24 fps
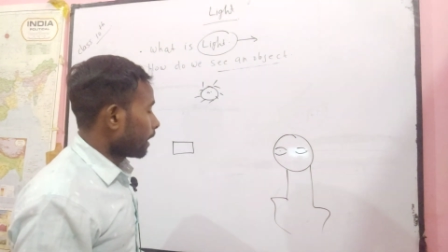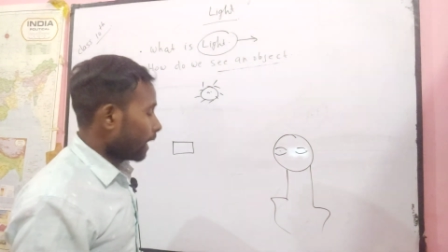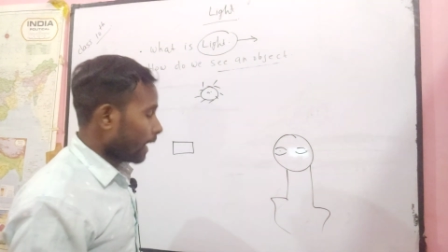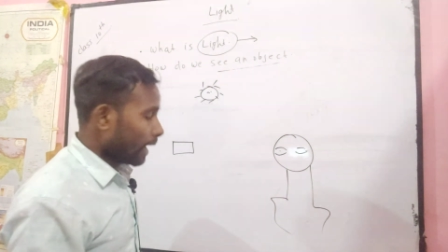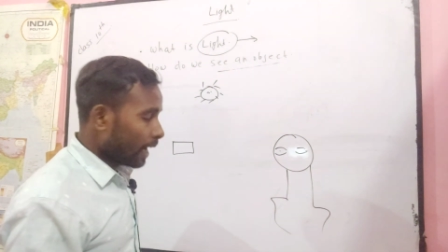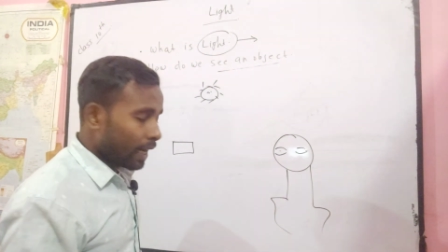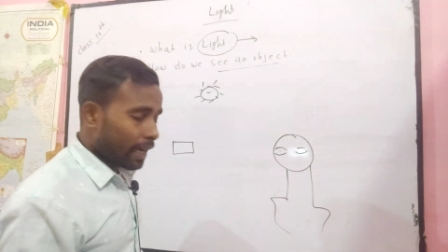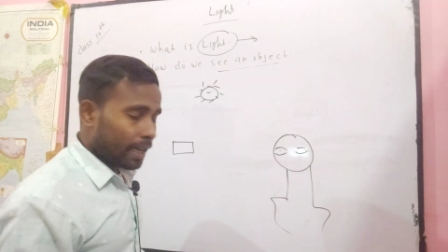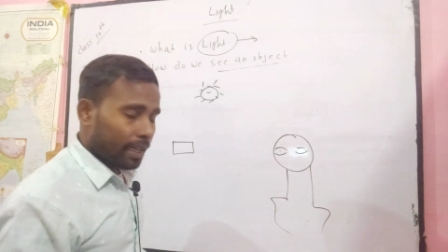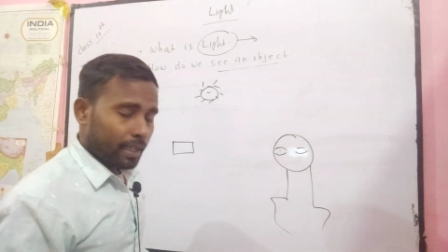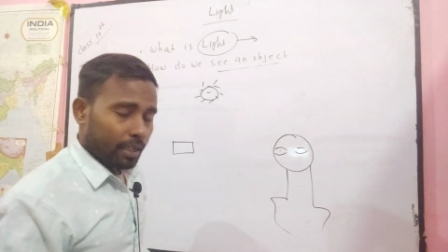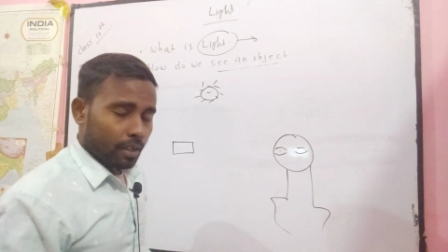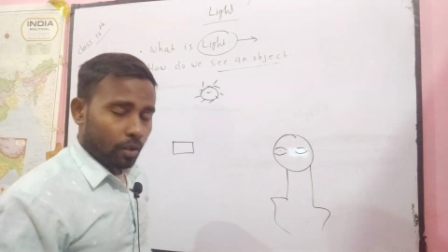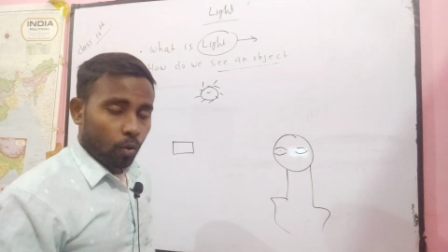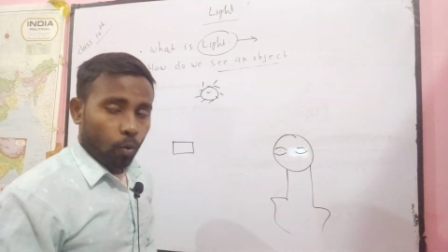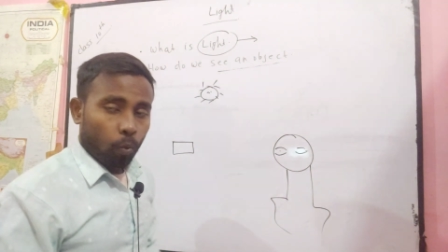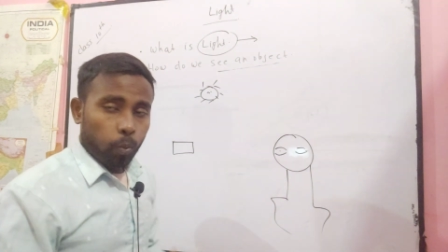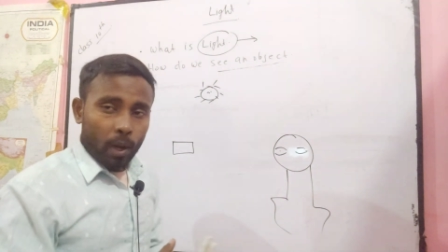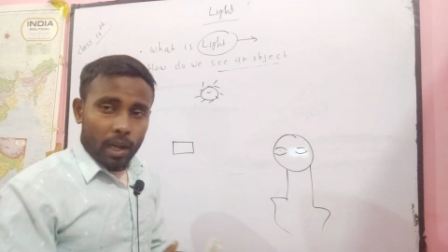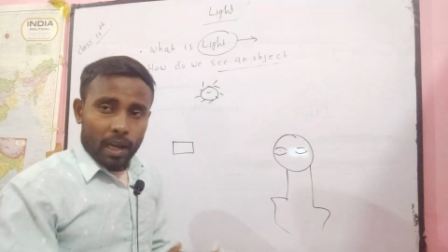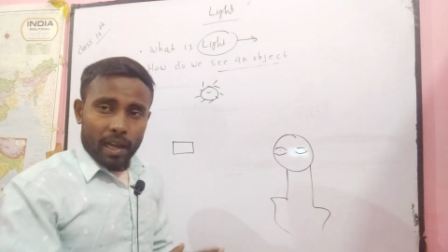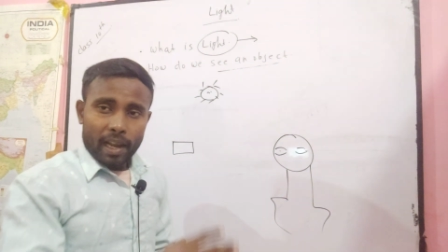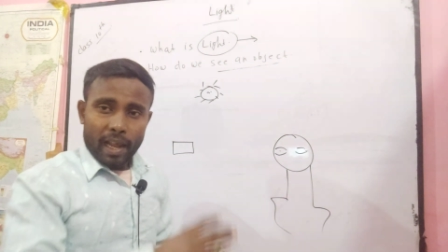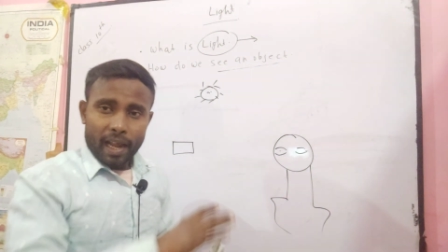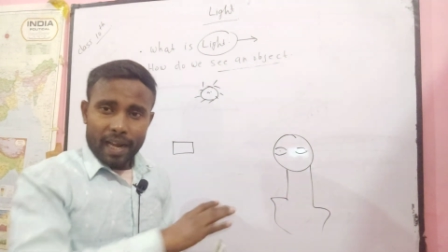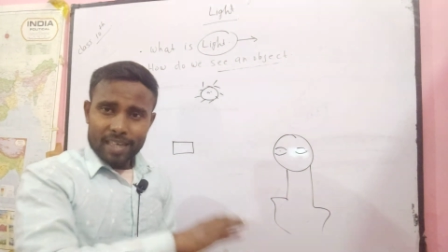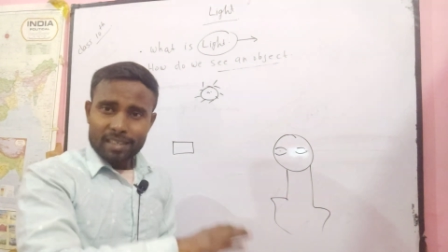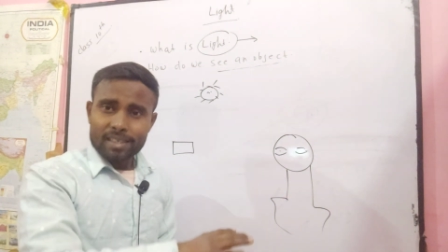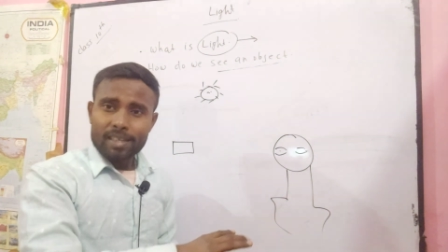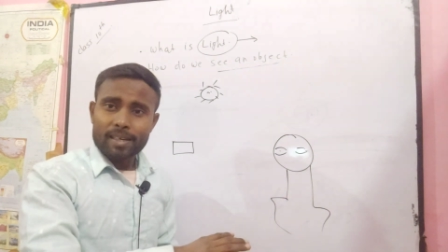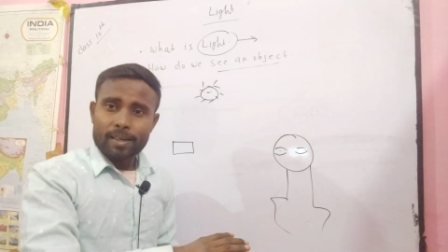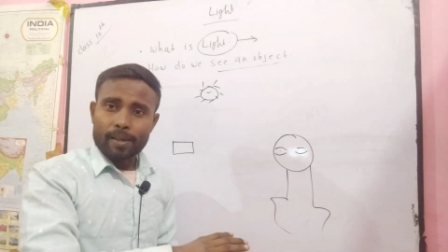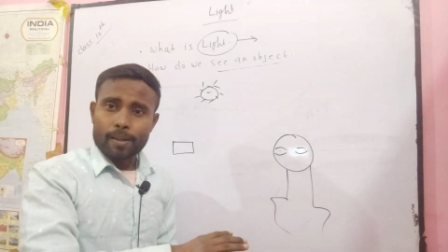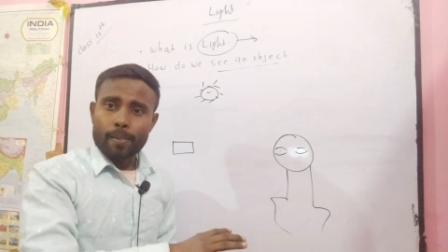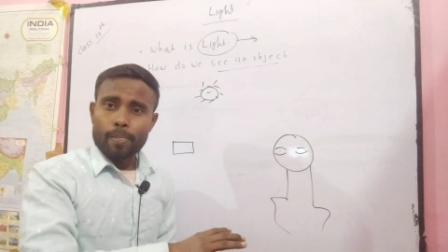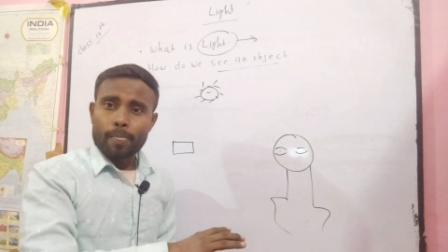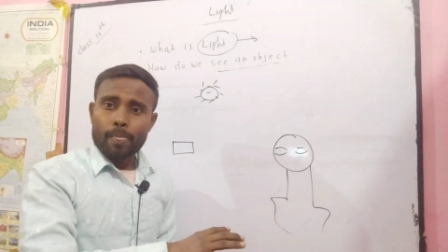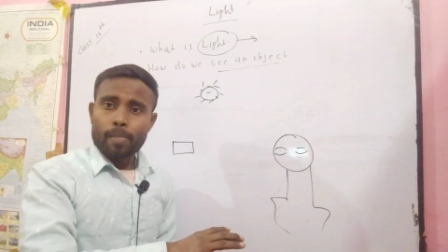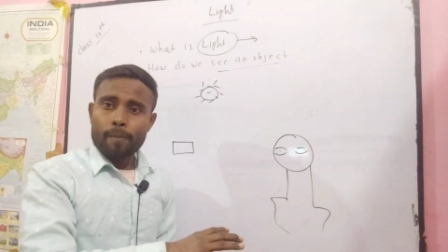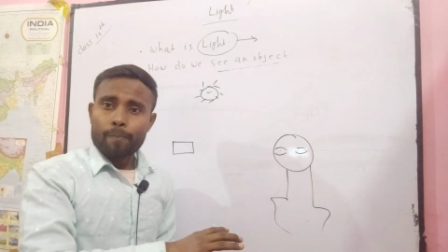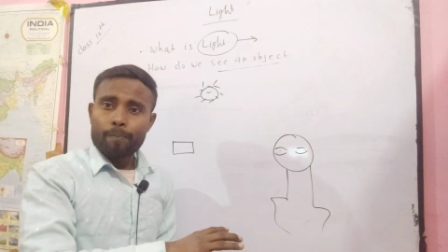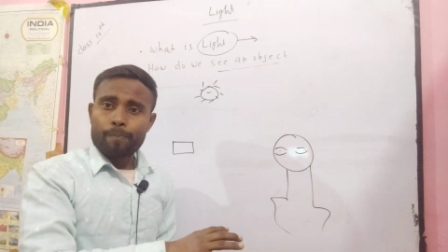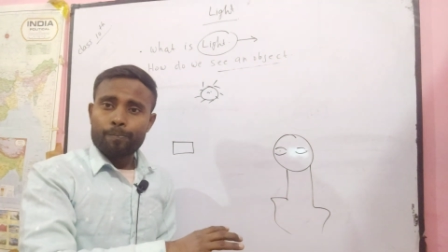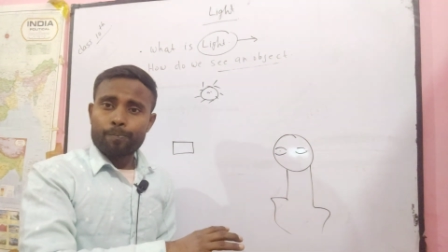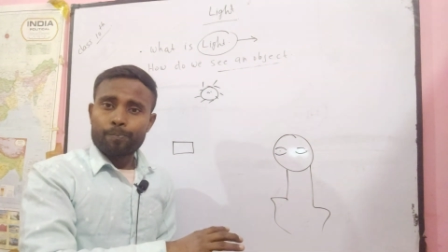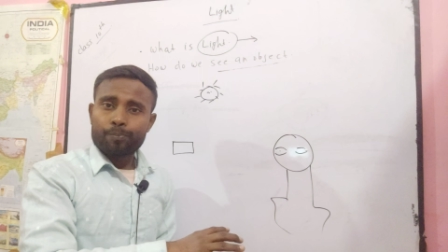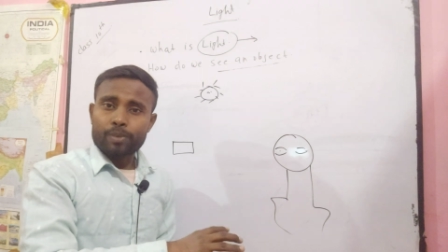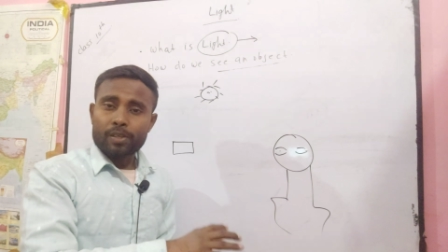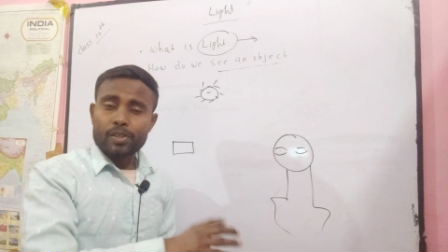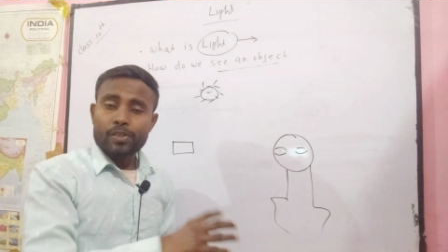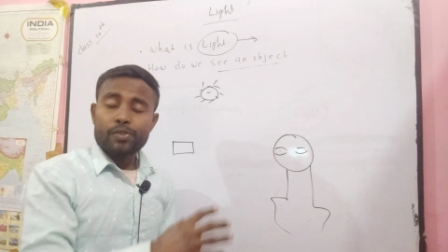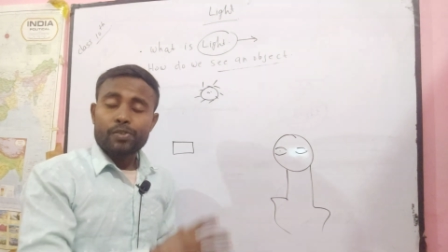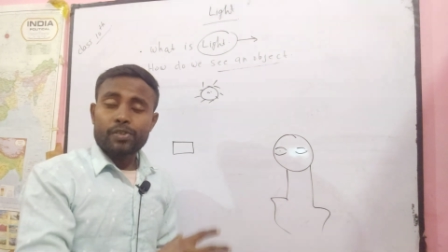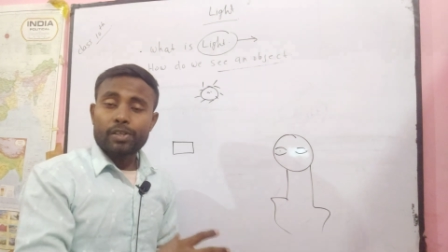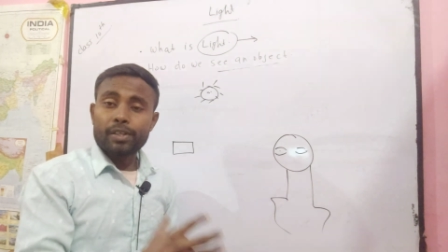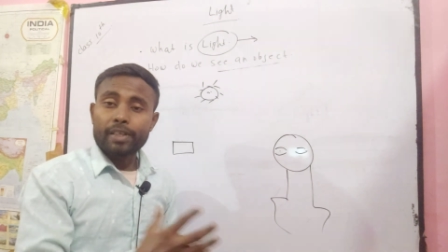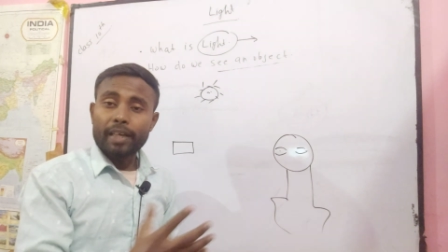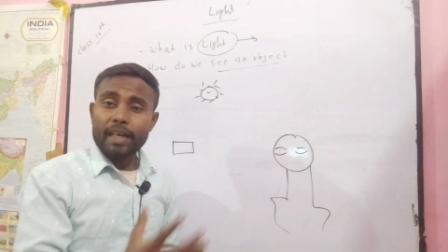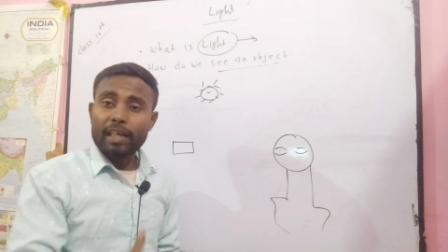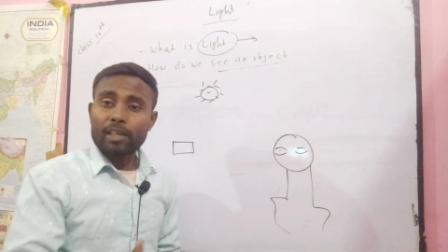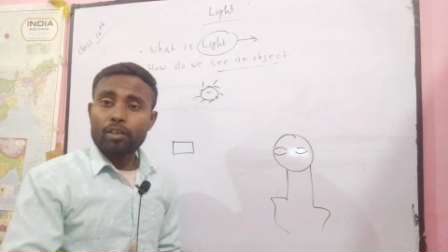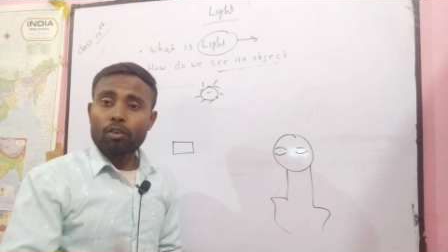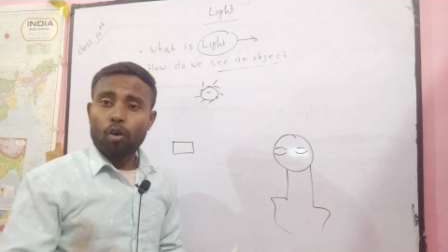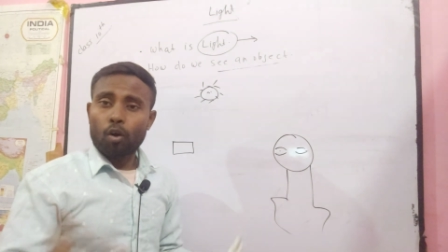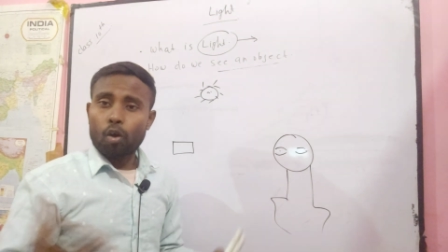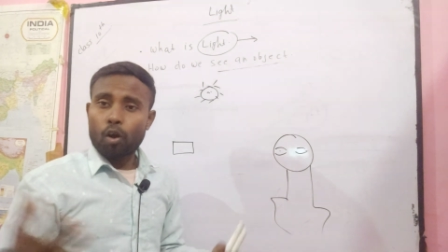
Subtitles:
And when light ray incident